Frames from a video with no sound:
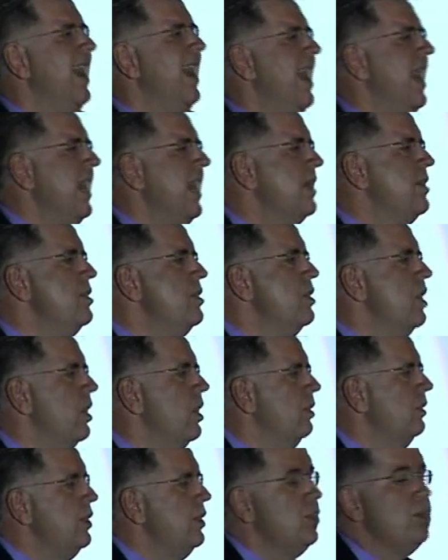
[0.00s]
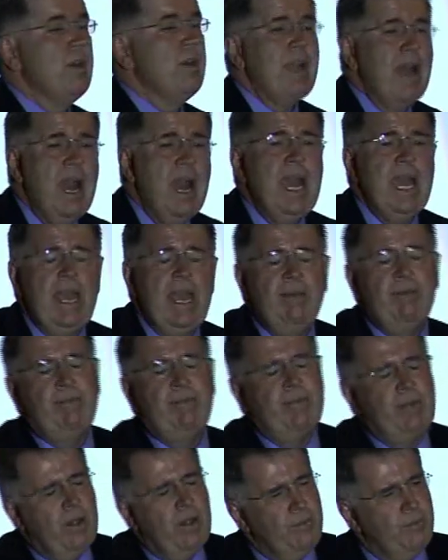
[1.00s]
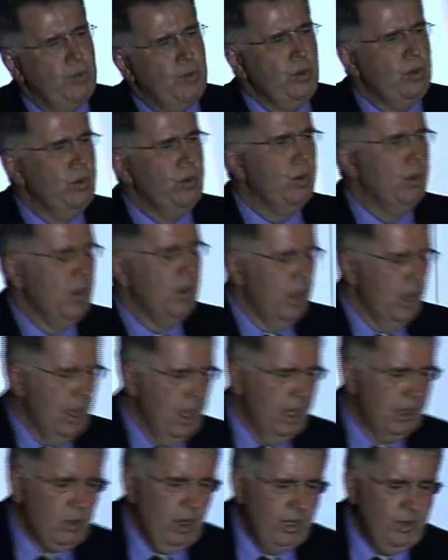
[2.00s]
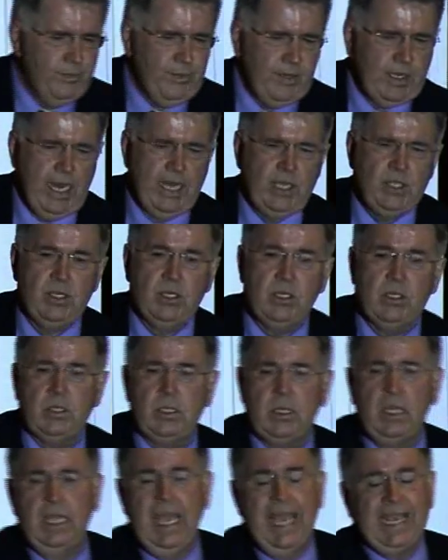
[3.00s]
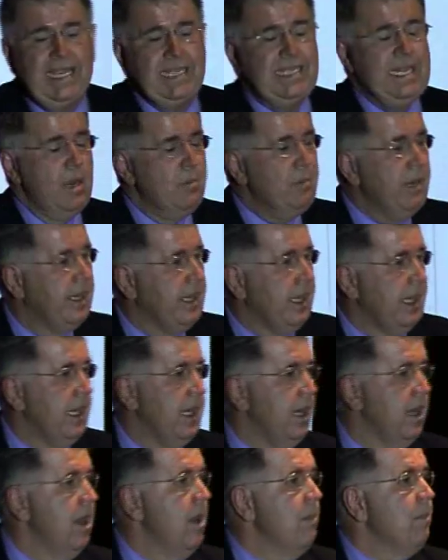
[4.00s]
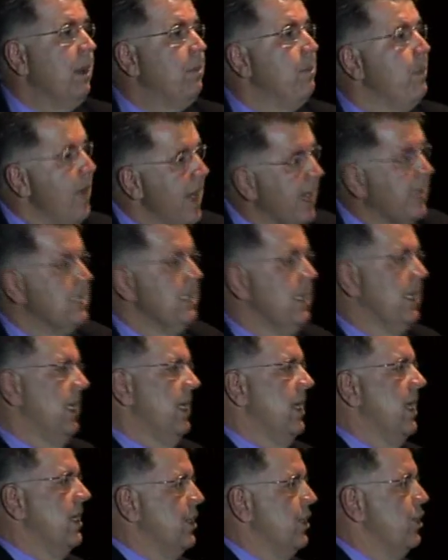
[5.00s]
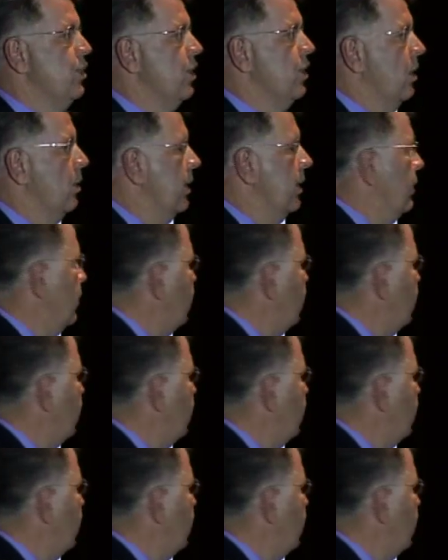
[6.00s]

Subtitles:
I had no issue, and I have a few qualifications academically, but practically I didn't know what